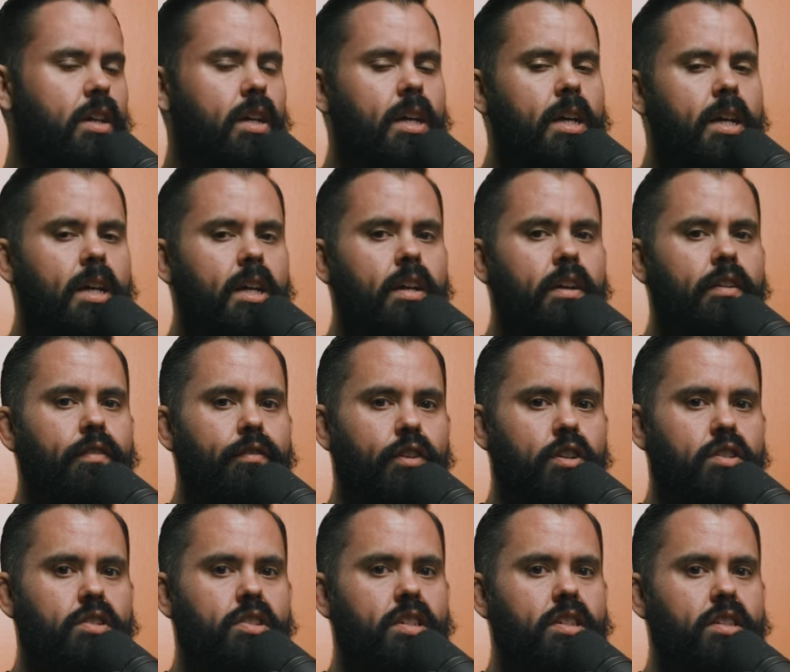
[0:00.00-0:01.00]
Yeah.
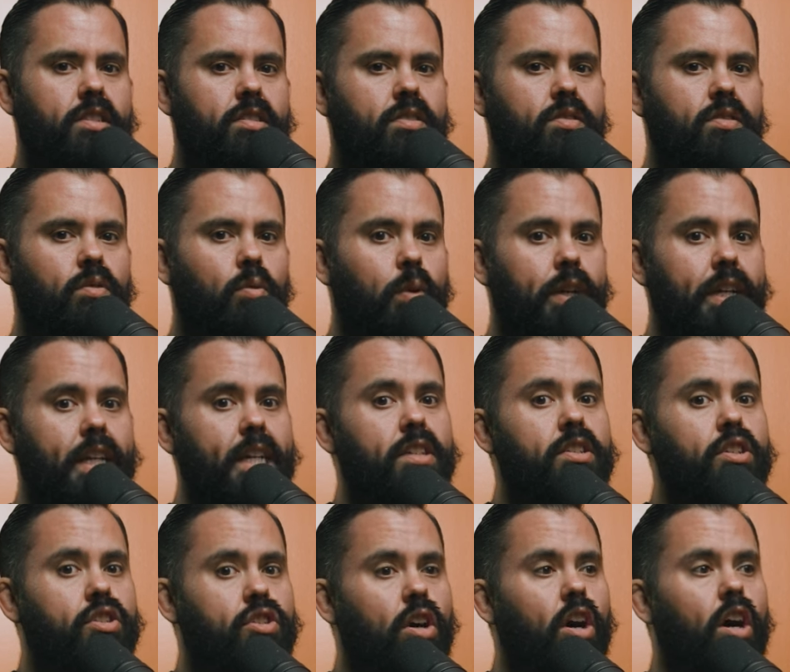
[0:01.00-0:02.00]
Versus we need
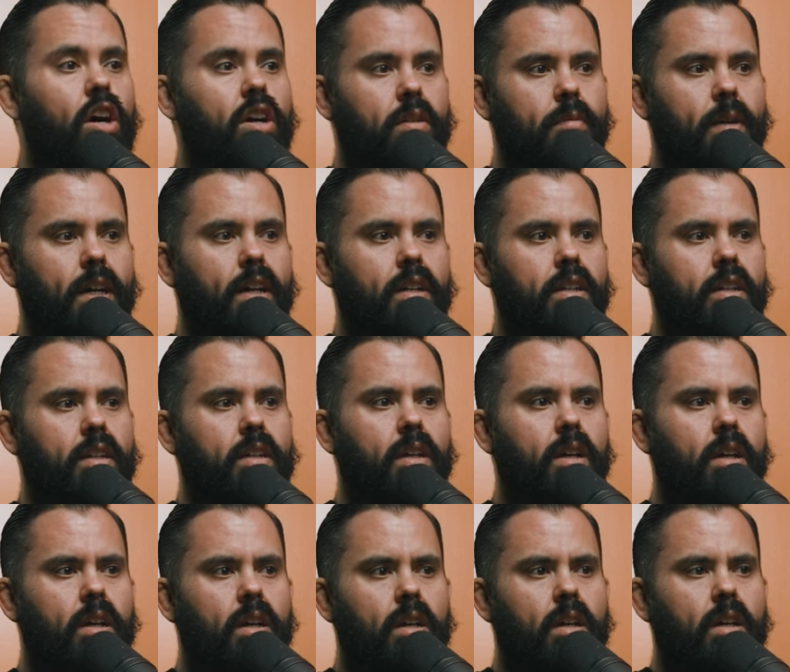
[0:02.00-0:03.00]
to talk about it.
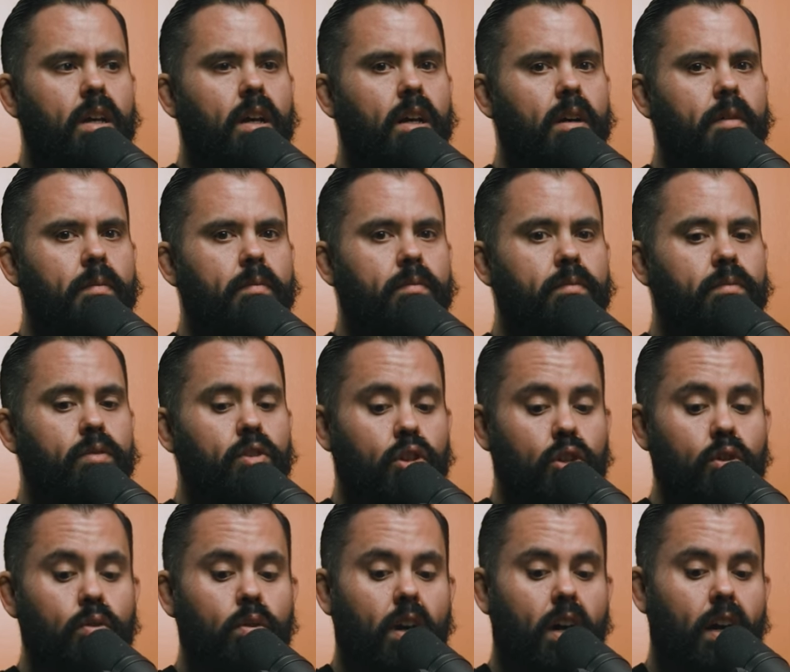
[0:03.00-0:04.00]
Yeah. Um,
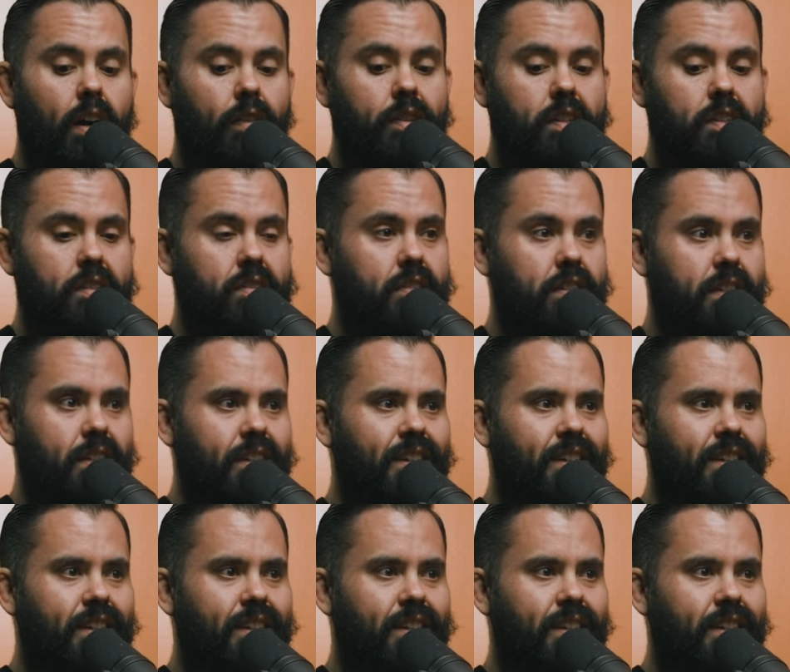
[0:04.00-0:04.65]
you are obviously